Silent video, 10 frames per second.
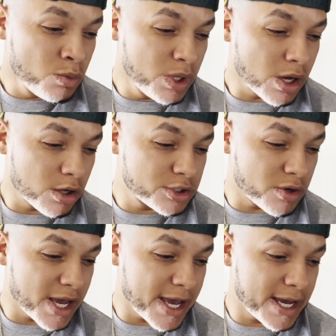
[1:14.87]
we
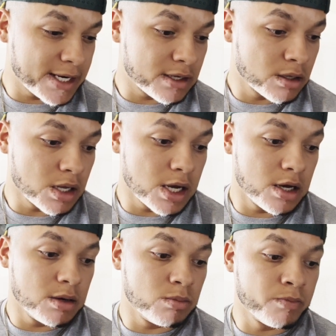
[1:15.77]
also had
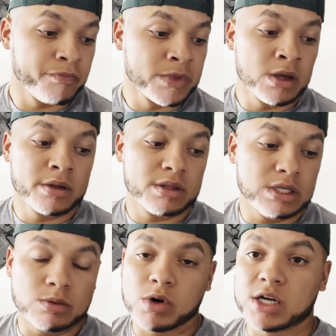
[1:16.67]
um,
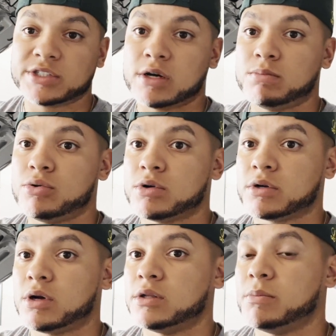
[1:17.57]
the washout
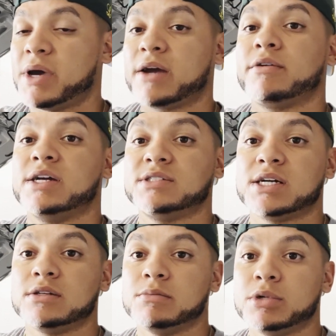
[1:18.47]
port on the back right
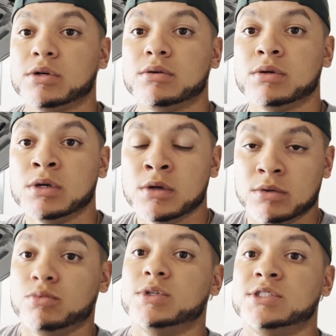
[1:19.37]
side of the boat
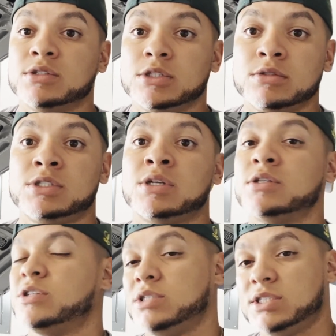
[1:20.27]
was loose.
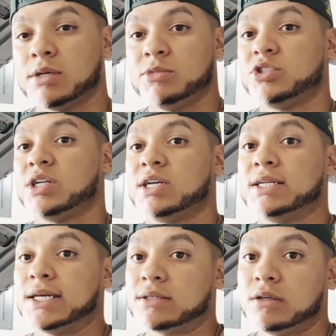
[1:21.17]
So anytime you tried to
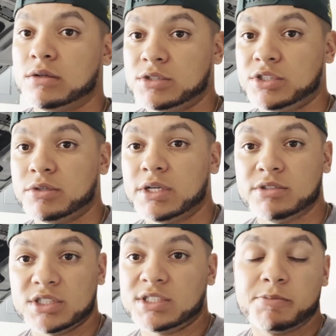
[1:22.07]
connect the hose to it, it
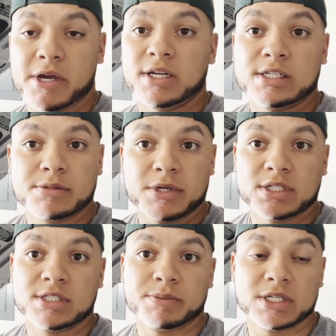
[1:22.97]
would just spin and spin
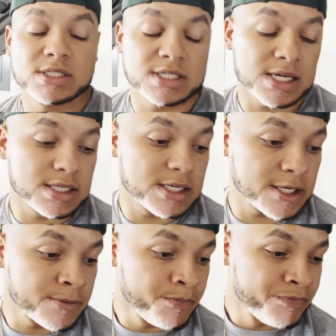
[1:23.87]
and spin inside of there.